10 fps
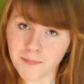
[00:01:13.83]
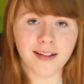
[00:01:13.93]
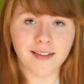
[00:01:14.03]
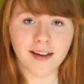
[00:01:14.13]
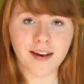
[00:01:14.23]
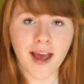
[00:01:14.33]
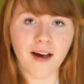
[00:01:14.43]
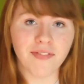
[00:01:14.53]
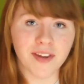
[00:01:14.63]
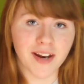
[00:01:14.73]
It did
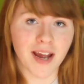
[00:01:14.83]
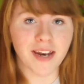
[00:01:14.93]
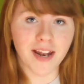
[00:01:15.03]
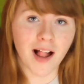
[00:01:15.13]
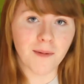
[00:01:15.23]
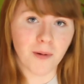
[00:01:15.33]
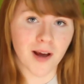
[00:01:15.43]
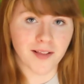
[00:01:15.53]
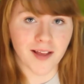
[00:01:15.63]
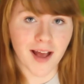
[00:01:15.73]
have the $90
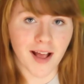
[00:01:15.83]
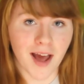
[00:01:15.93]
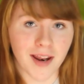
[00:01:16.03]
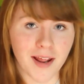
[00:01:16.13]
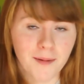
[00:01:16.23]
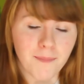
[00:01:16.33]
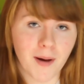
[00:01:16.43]
price tag on it,